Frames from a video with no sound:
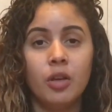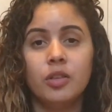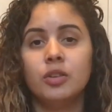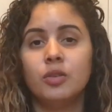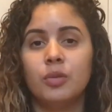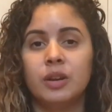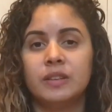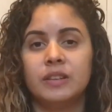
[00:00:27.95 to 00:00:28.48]
the
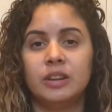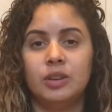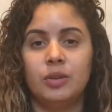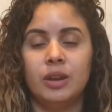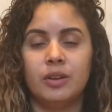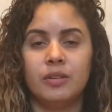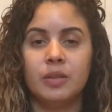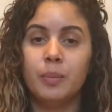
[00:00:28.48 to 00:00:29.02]
noise that you
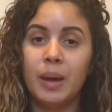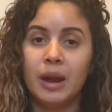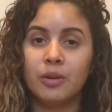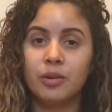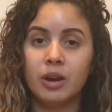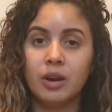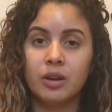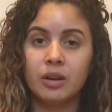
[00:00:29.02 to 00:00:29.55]
hear in the
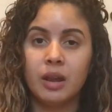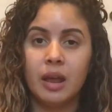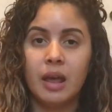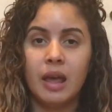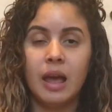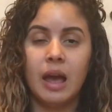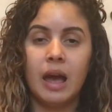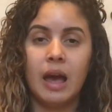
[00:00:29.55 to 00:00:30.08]
background.
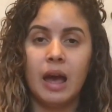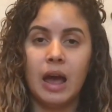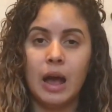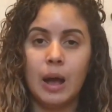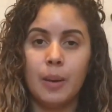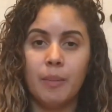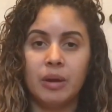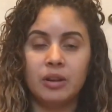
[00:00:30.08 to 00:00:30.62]

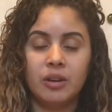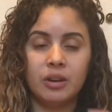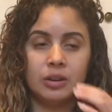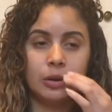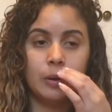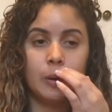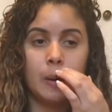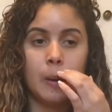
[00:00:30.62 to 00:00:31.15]
My
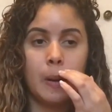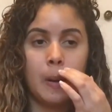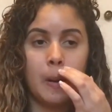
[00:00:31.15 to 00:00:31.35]
daughter,